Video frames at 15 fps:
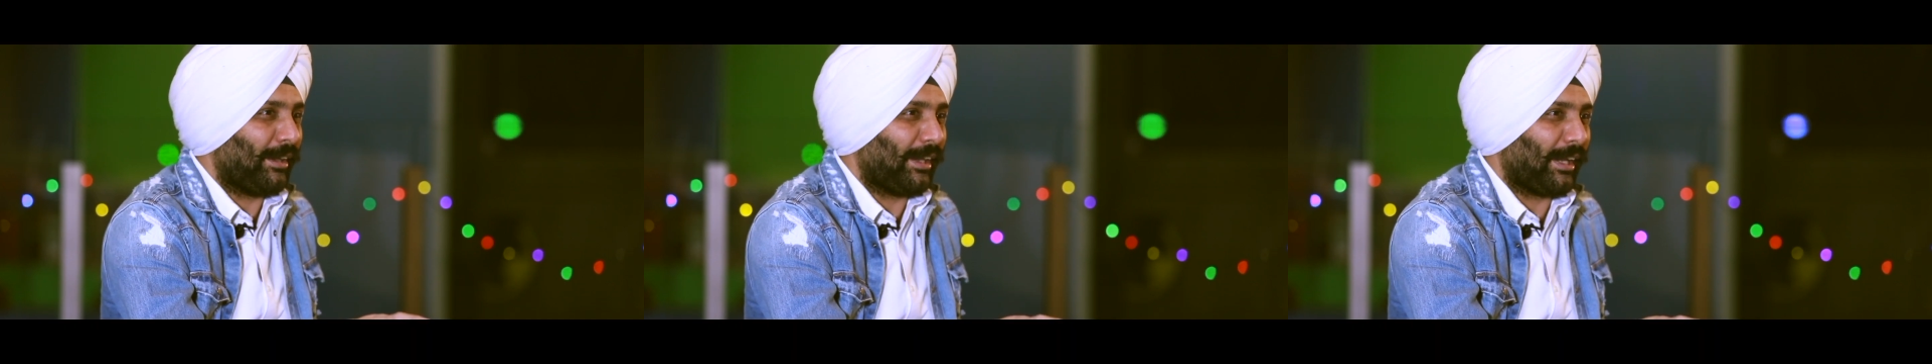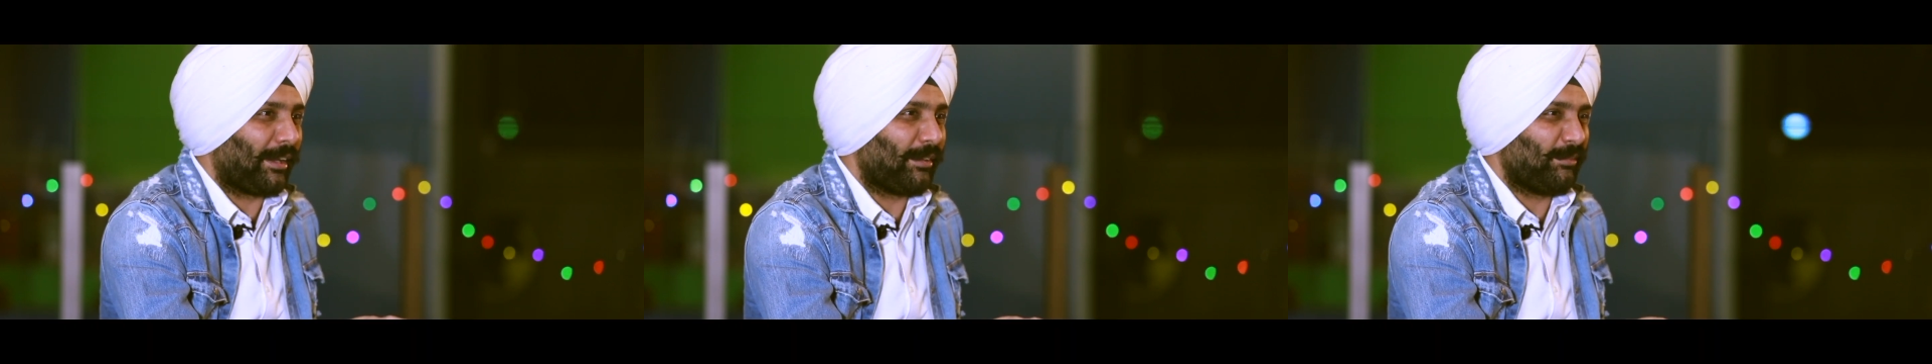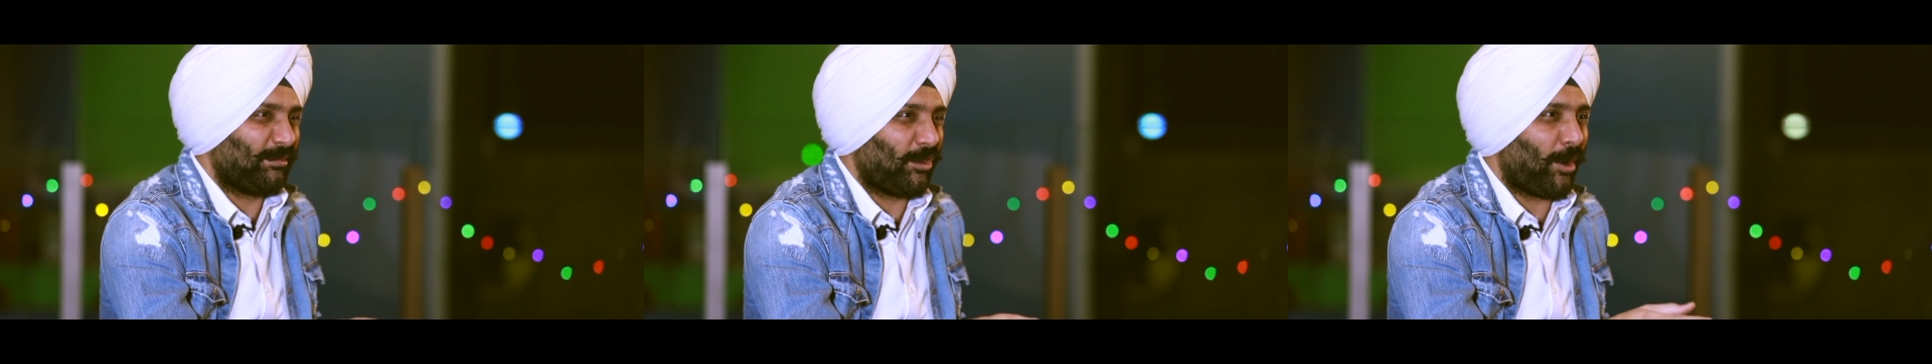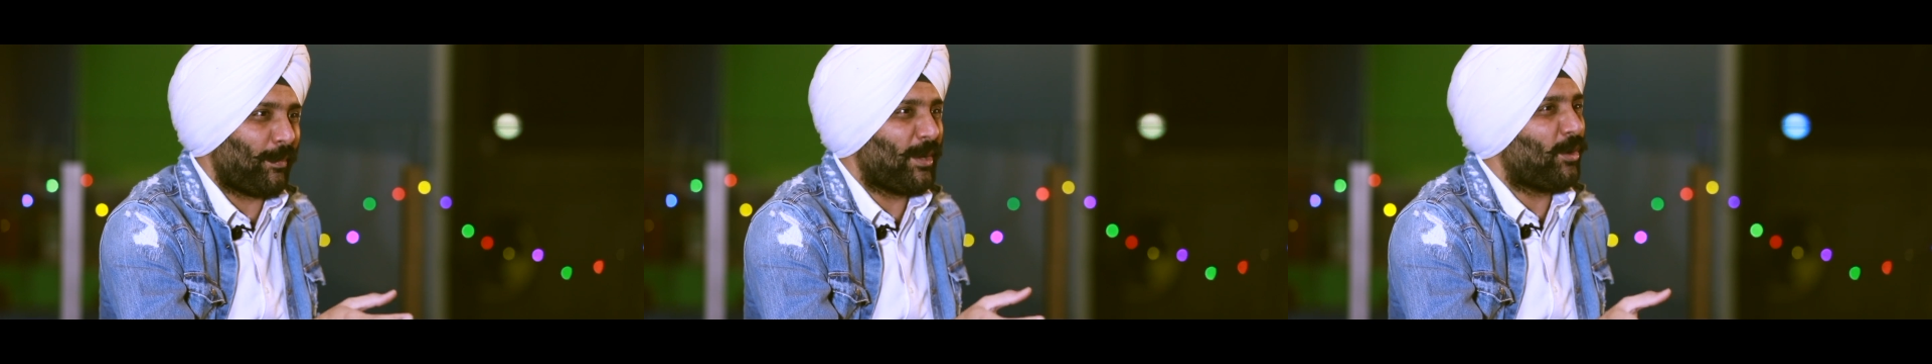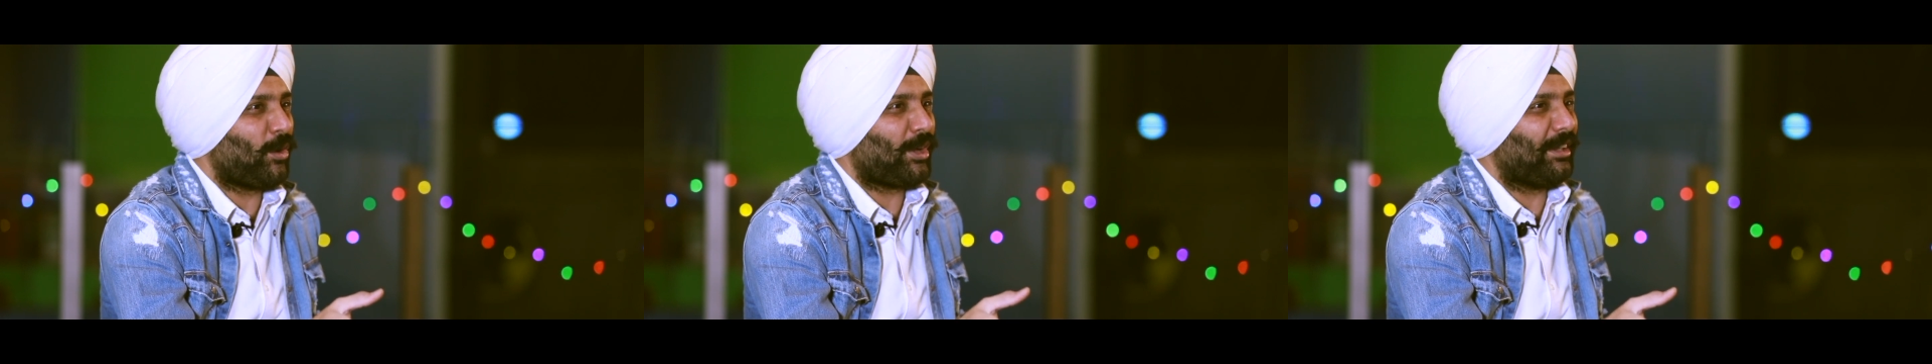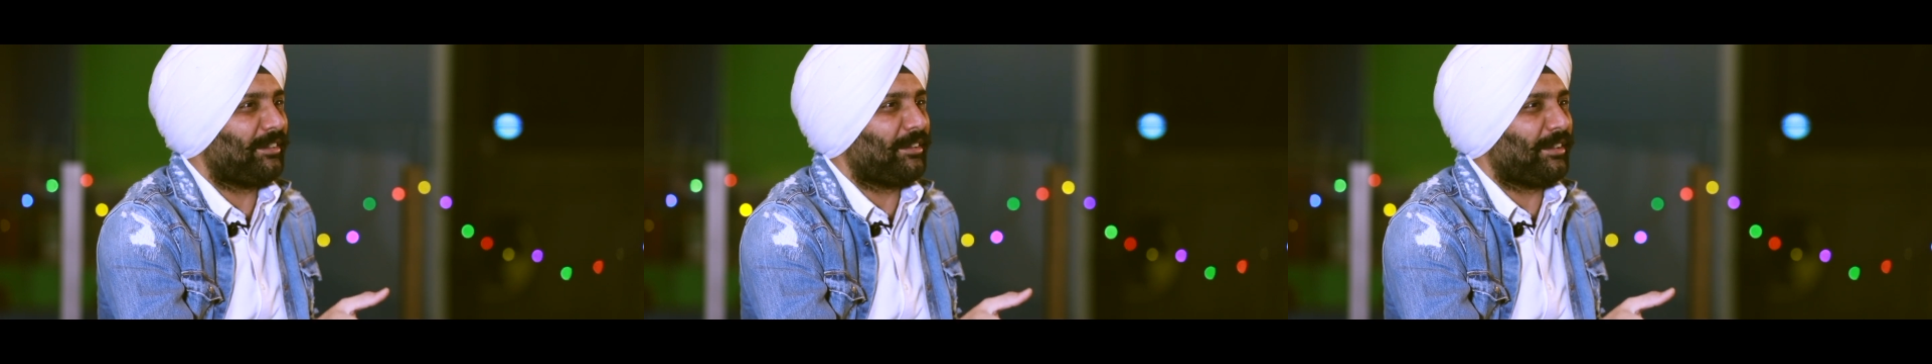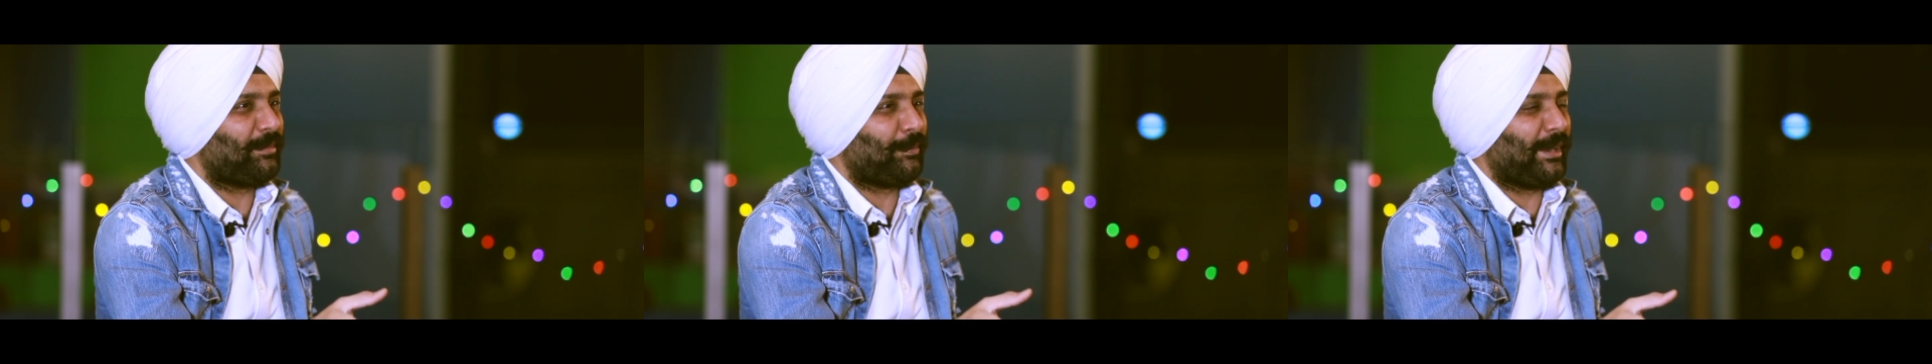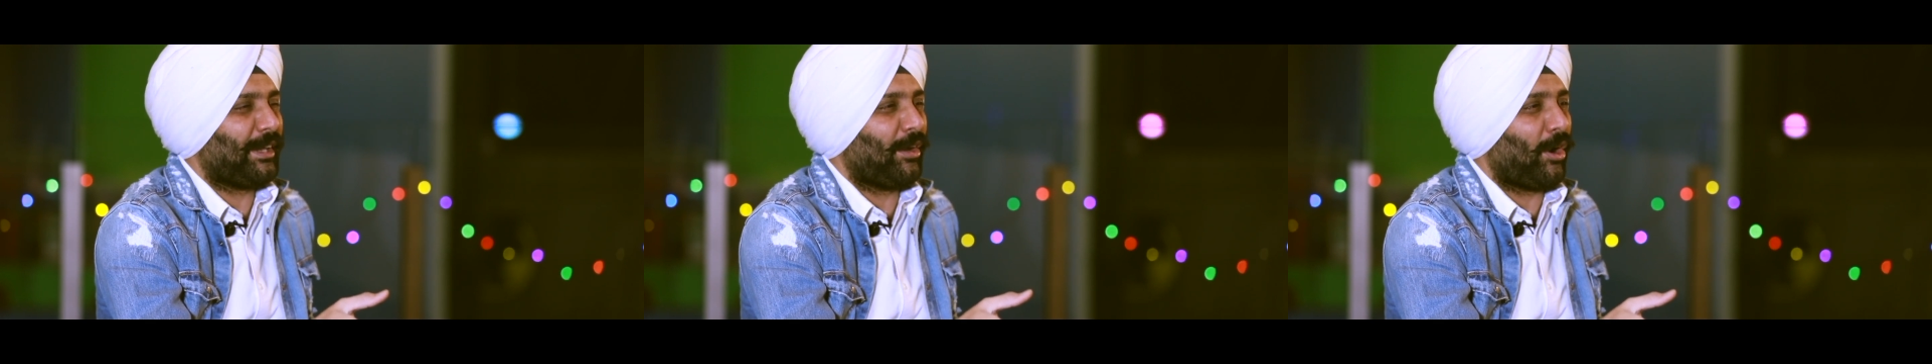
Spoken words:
Like normal look is pretty